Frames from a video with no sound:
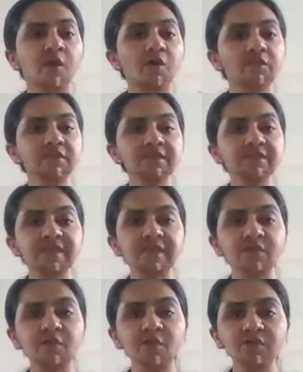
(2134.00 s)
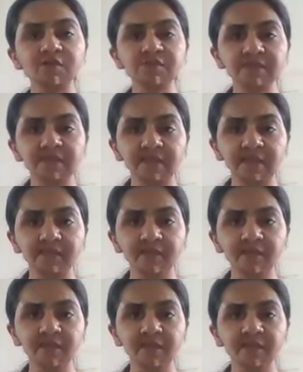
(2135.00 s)
On the psychological
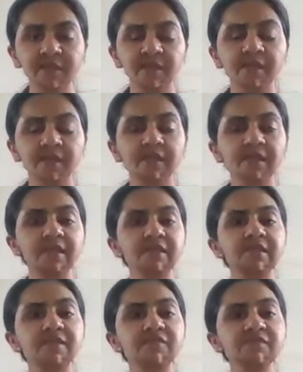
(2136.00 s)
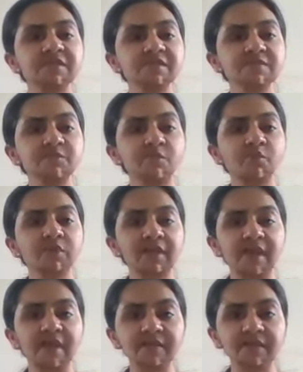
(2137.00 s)
level, it gives us more
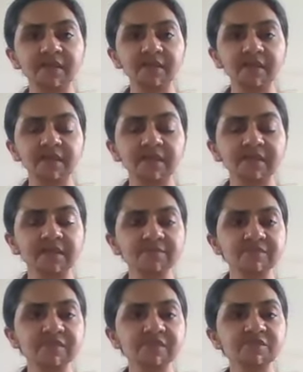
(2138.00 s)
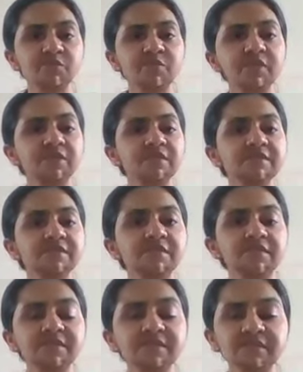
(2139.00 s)
clarity. It helps us to increase
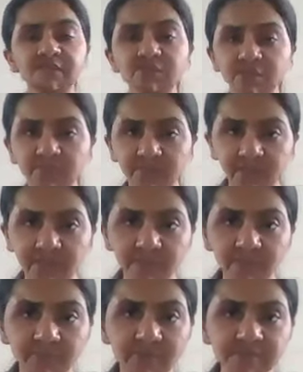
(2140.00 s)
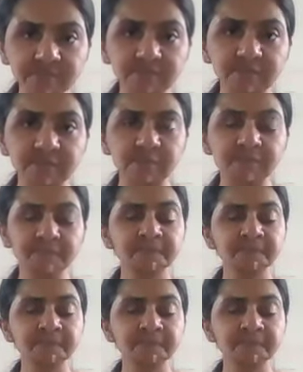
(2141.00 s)
the decision making capacity.